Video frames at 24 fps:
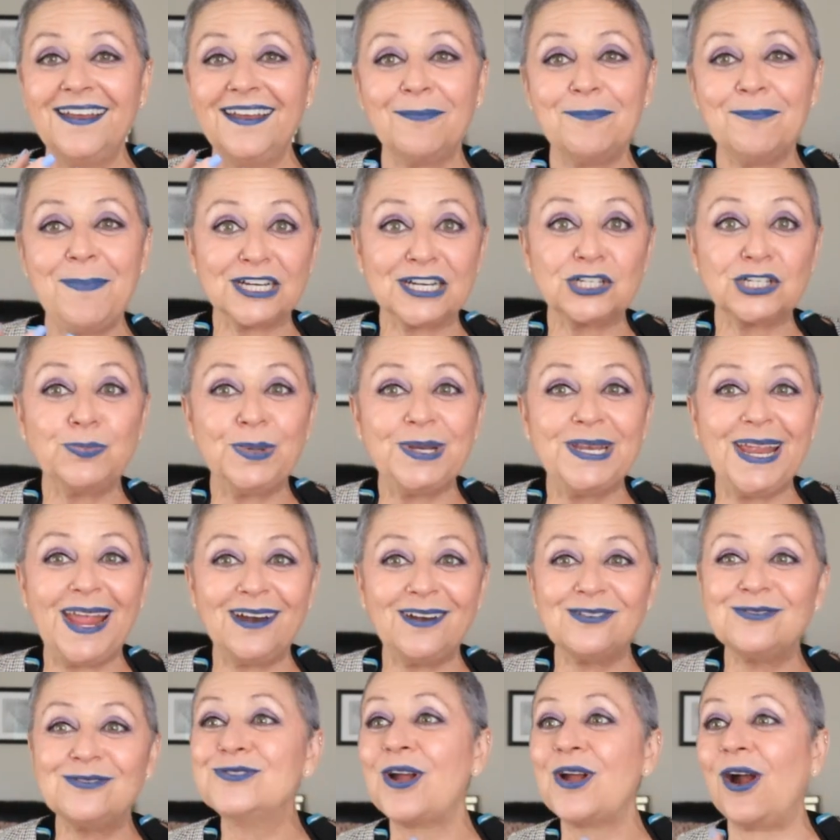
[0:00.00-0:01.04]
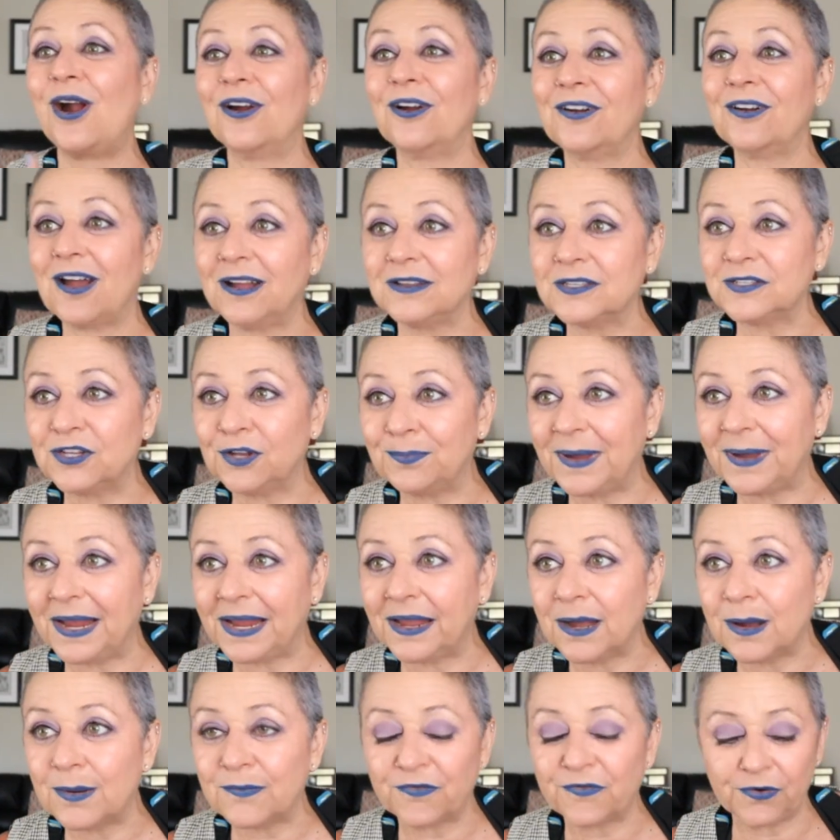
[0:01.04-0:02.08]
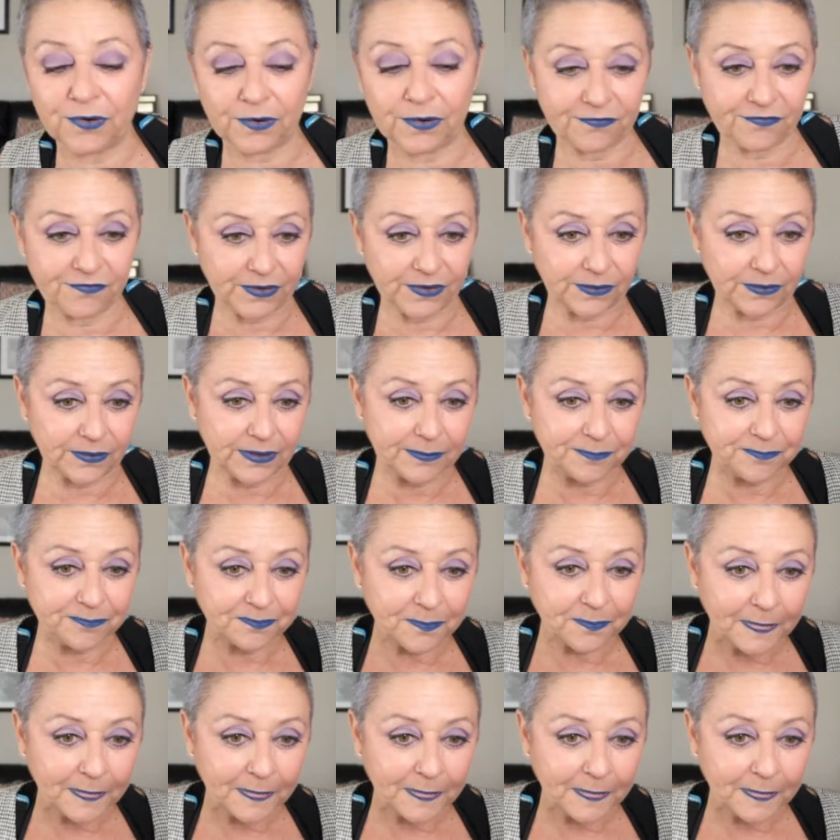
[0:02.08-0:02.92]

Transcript: mashed potatoes are also my comfort food.